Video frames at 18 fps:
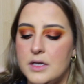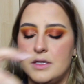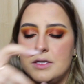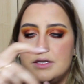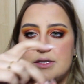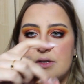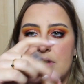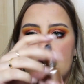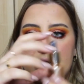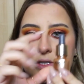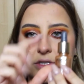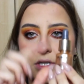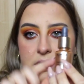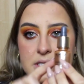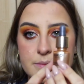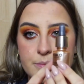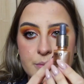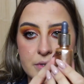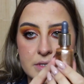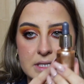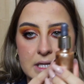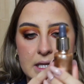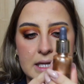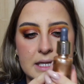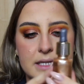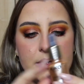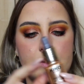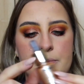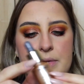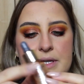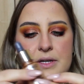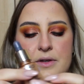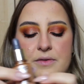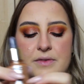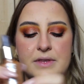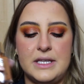So I just put a little
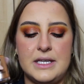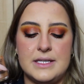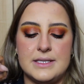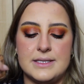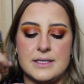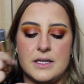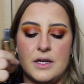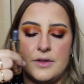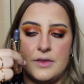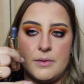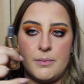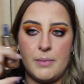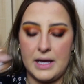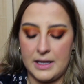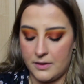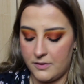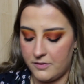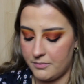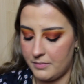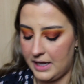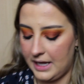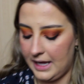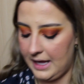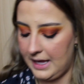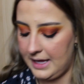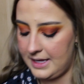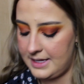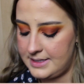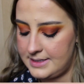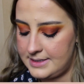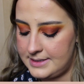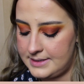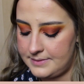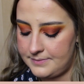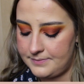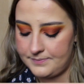bit of this on the back of my
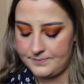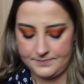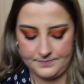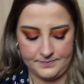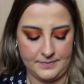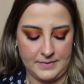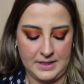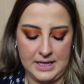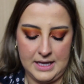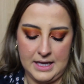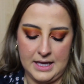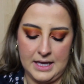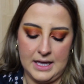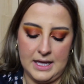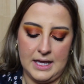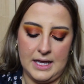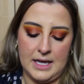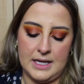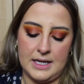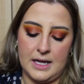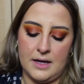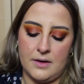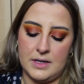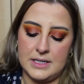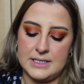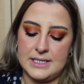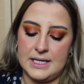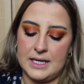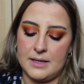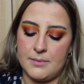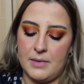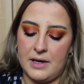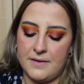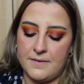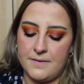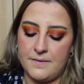hand, and now I take
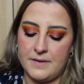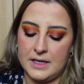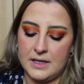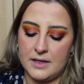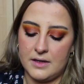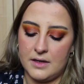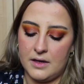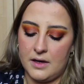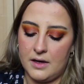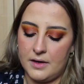my finger